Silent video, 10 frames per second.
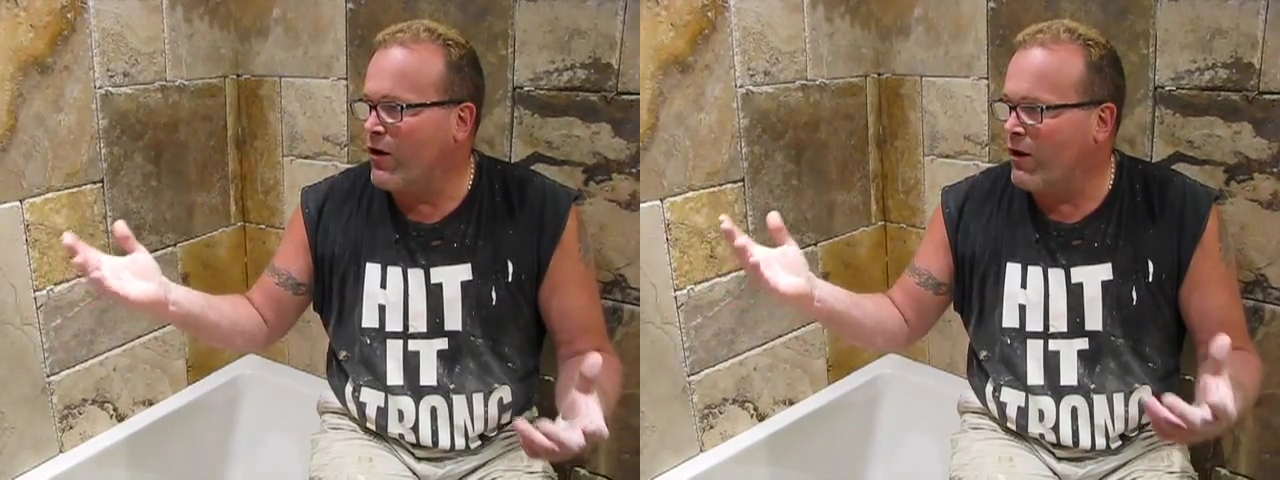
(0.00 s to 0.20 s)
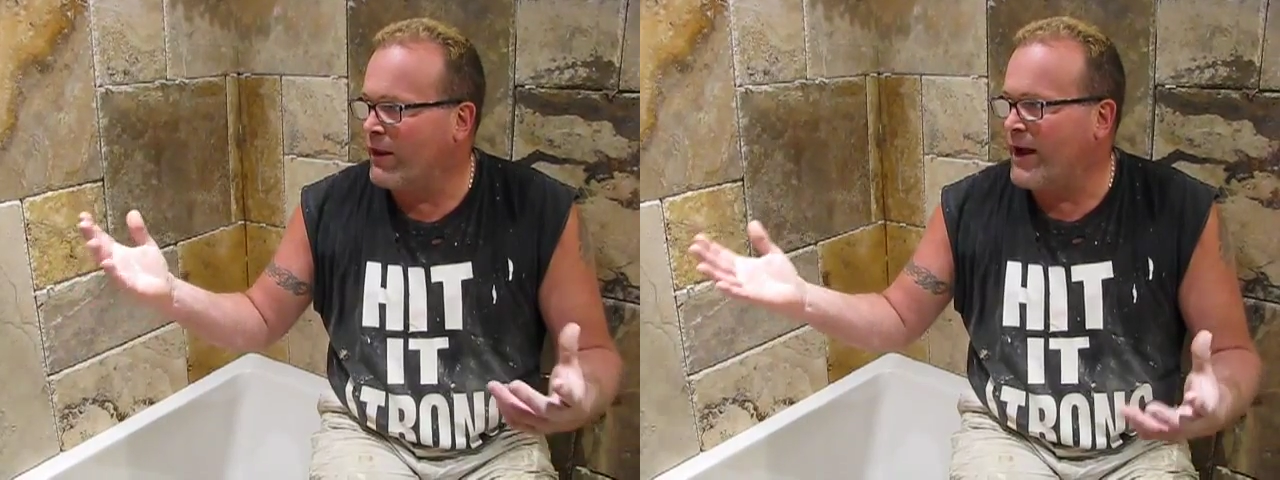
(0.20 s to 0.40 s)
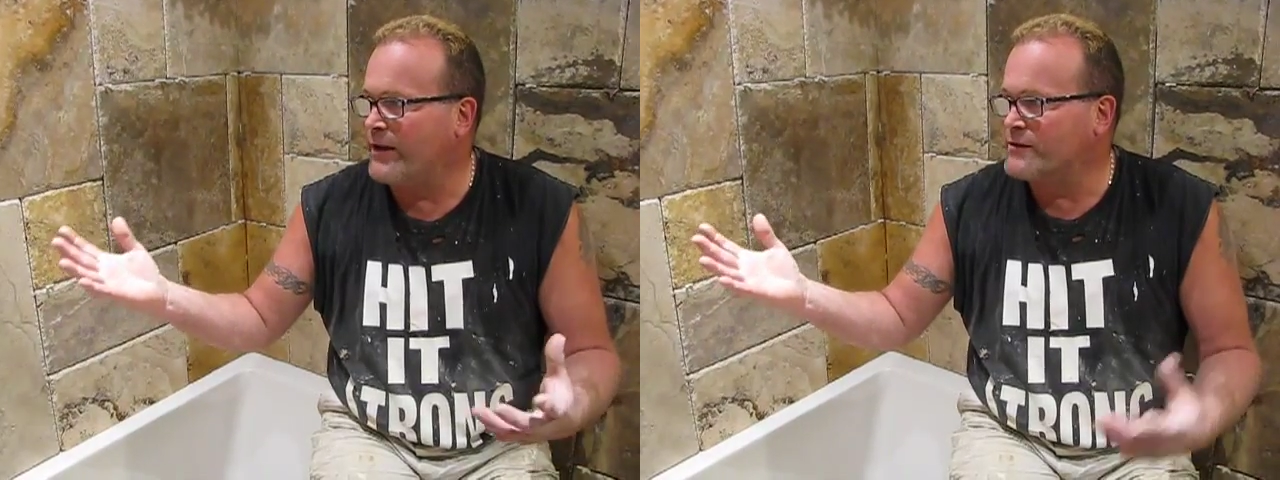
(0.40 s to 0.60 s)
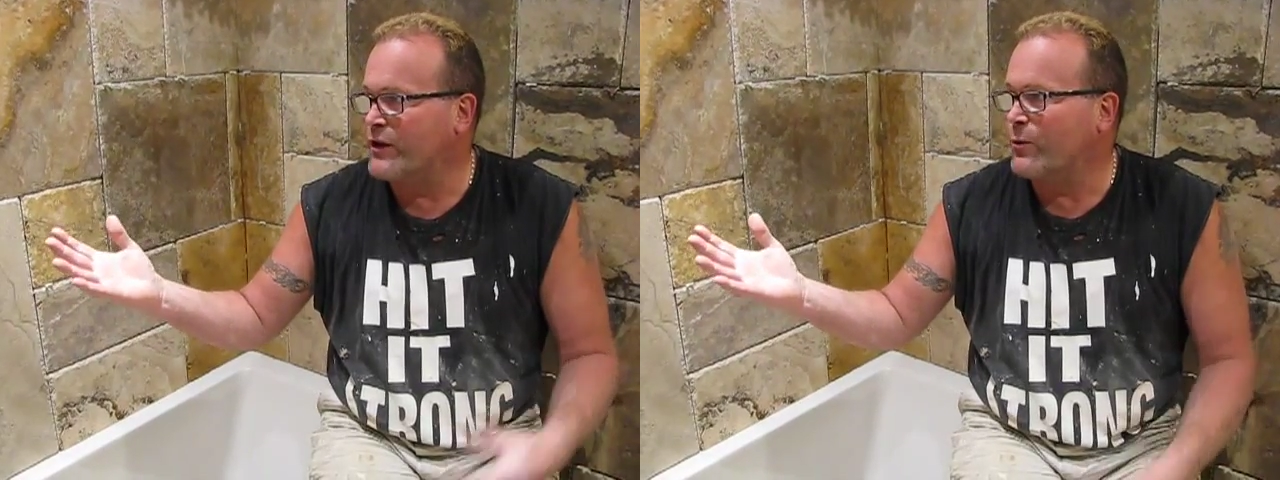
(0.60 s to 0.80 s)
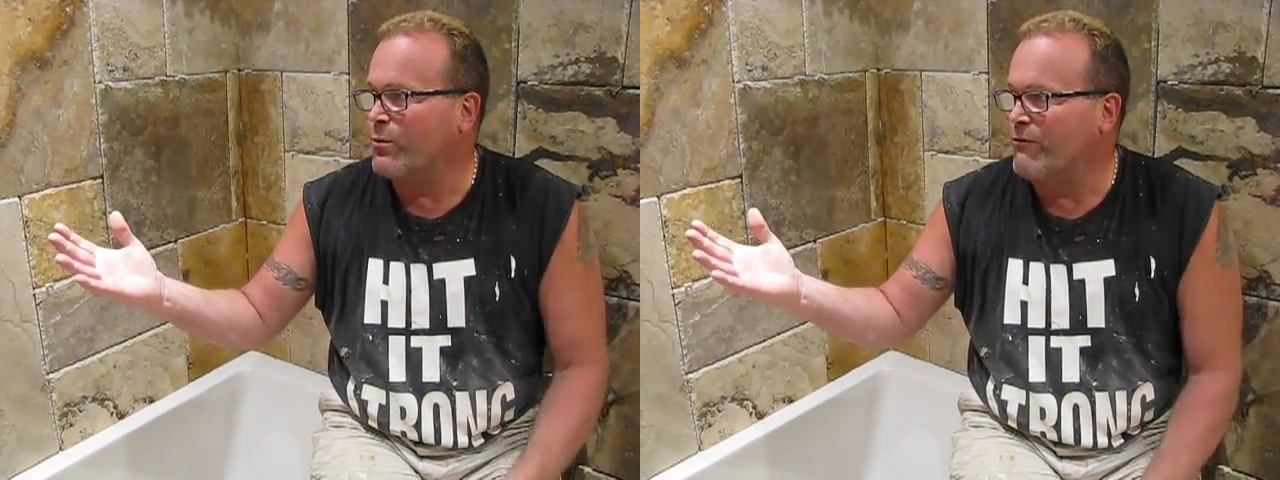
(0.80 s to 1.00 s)
All that is
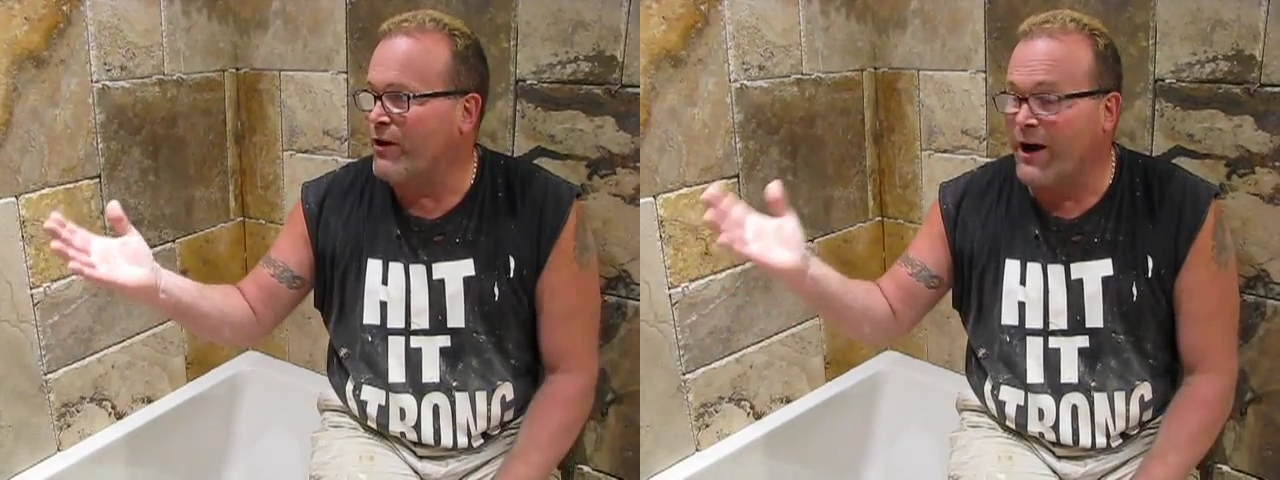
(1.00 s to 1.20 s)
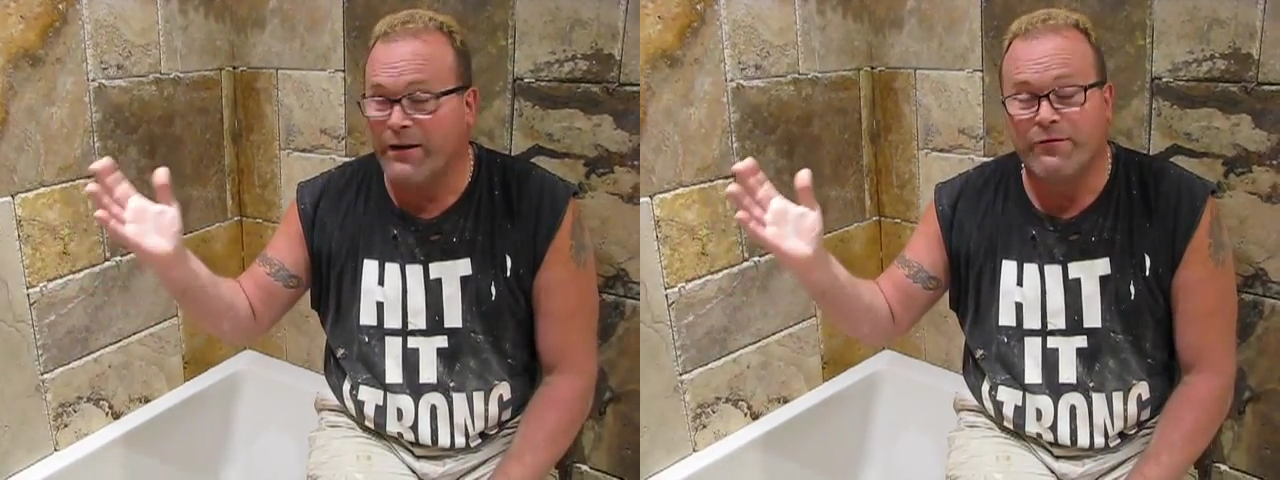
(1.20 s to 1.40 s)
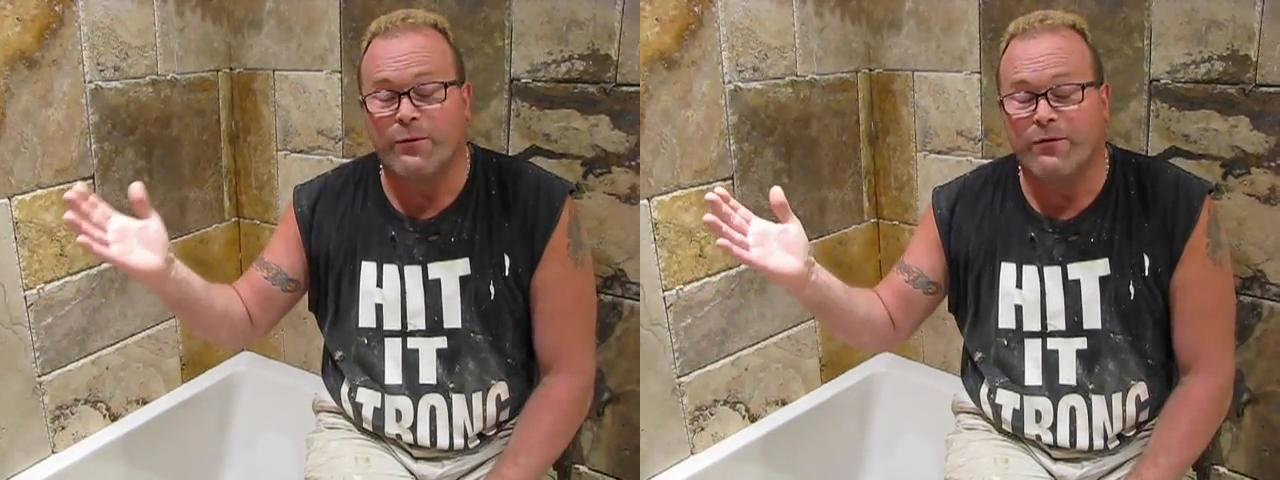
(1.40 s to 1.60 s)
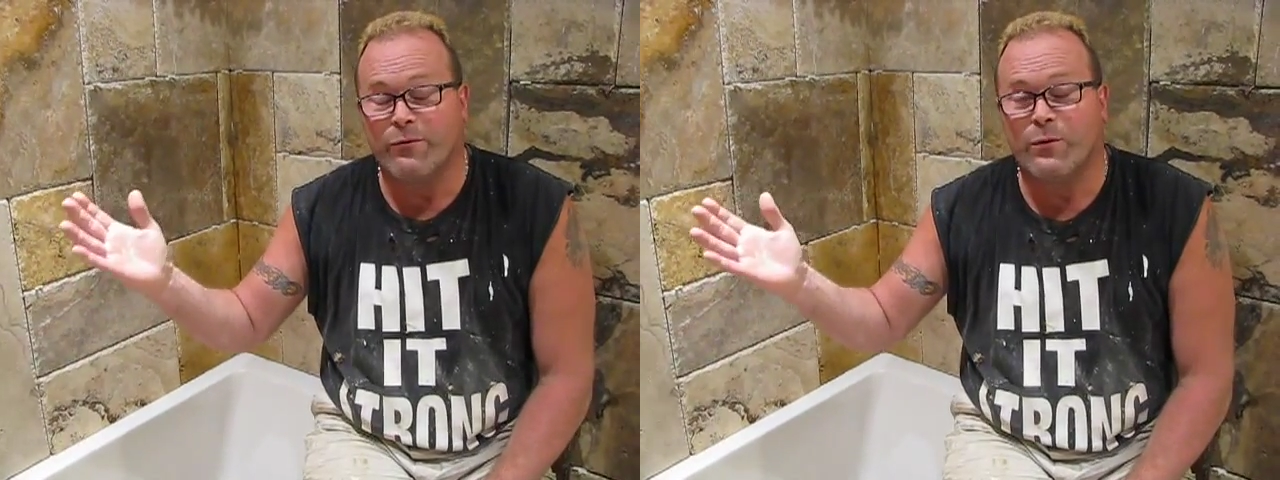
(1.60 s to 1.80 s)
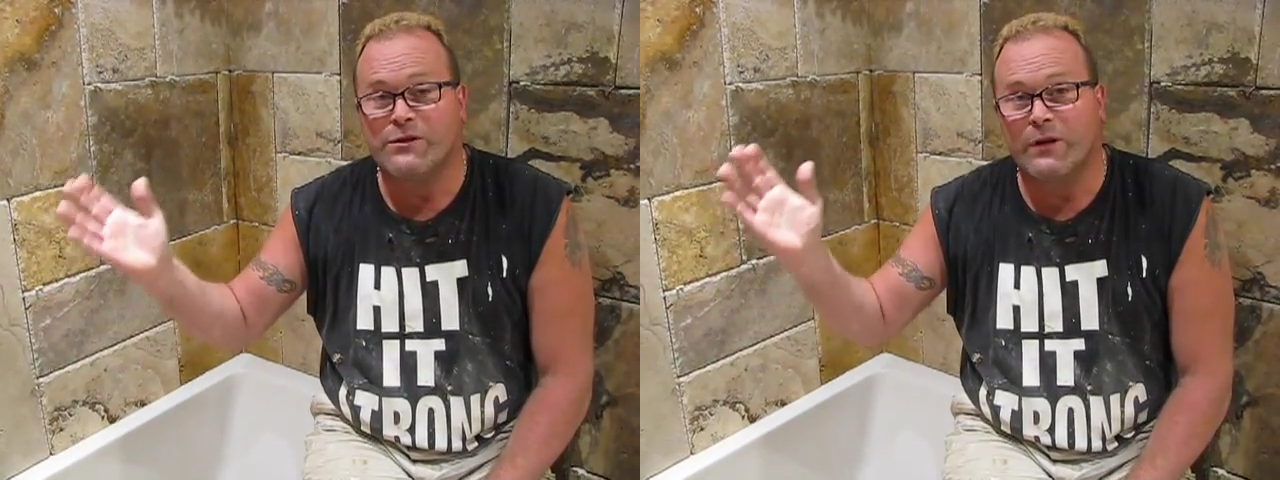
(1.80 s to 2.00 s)
going to provide, if there
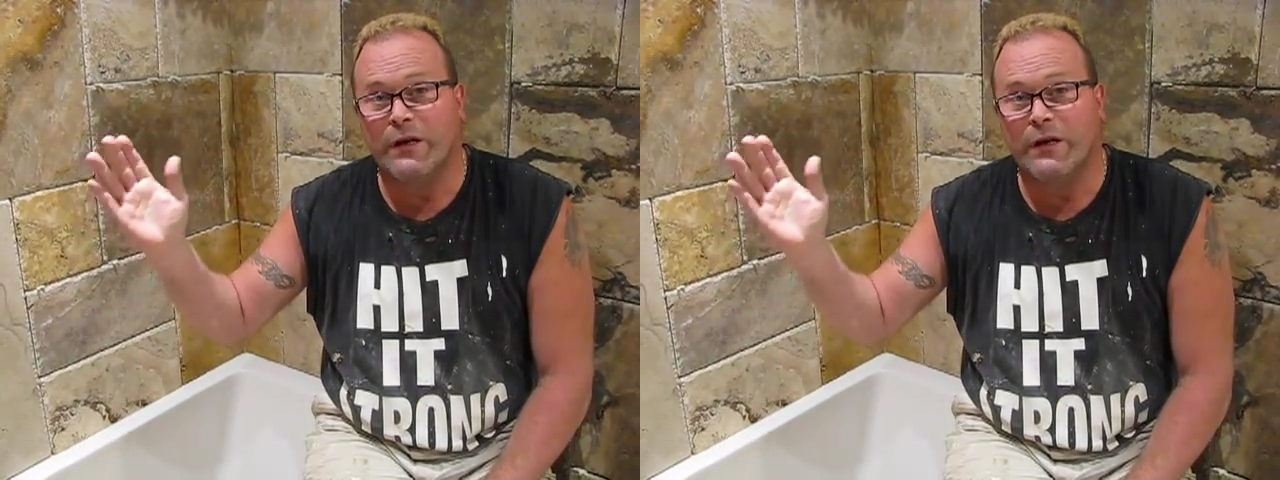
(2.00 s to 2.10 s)
ever was